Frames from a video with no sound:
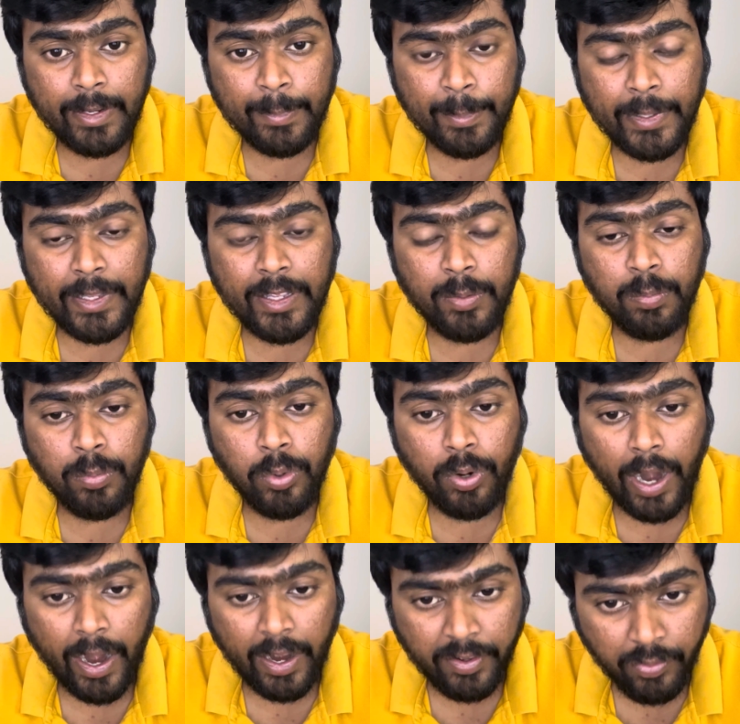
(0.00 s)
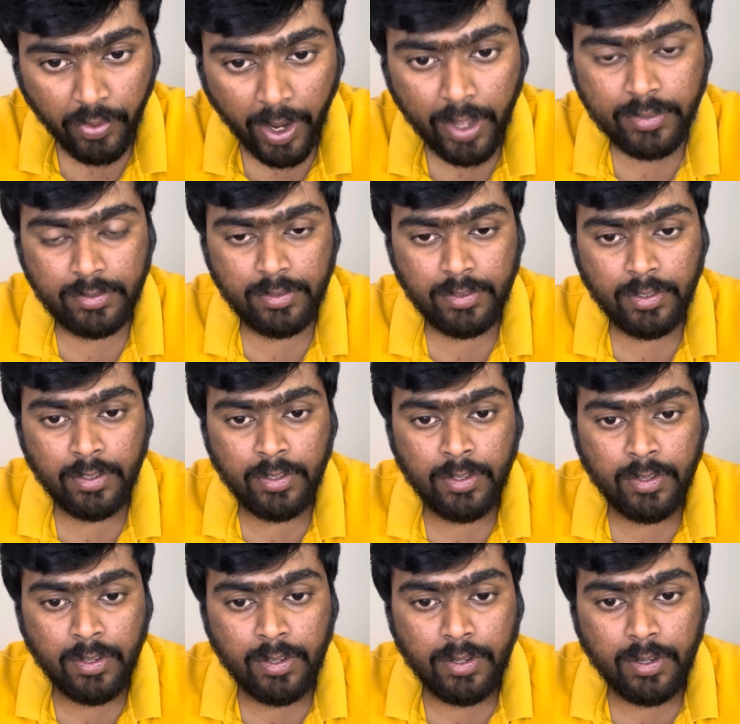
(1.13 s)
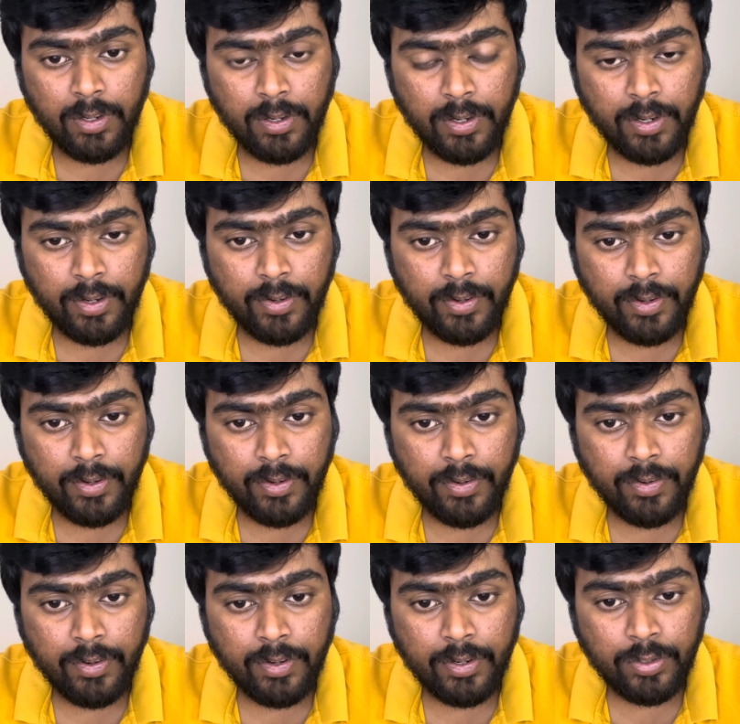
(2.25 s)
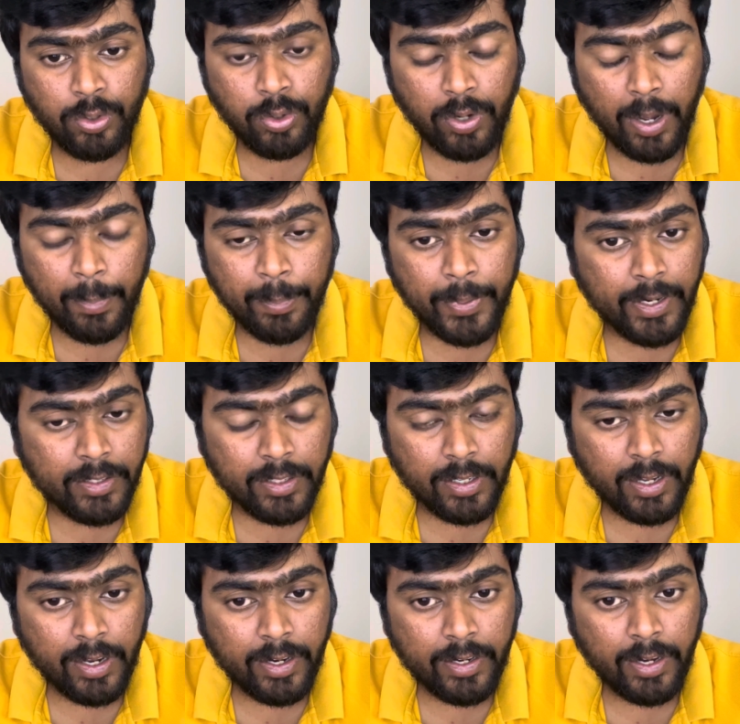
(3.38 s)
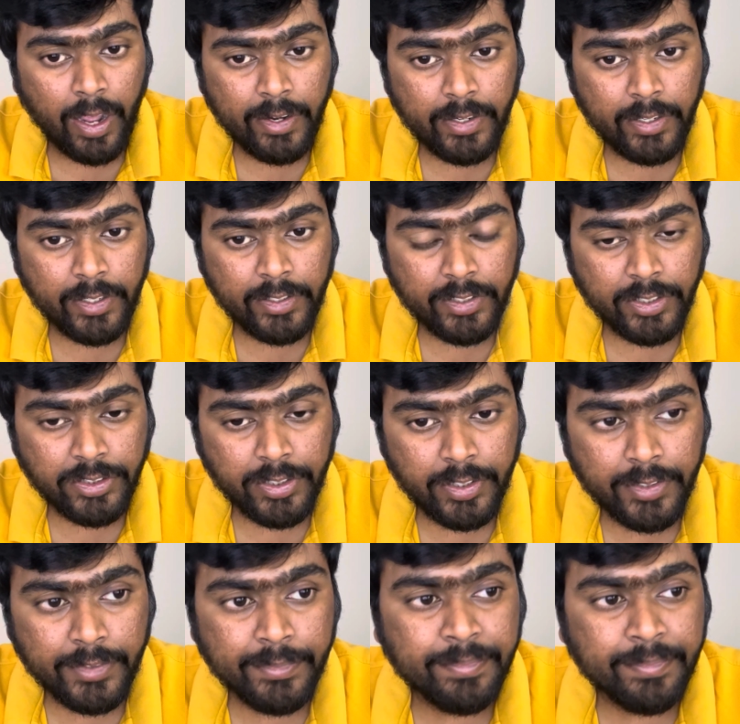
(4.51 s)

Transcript: being more advanced to compete in the current IT industry.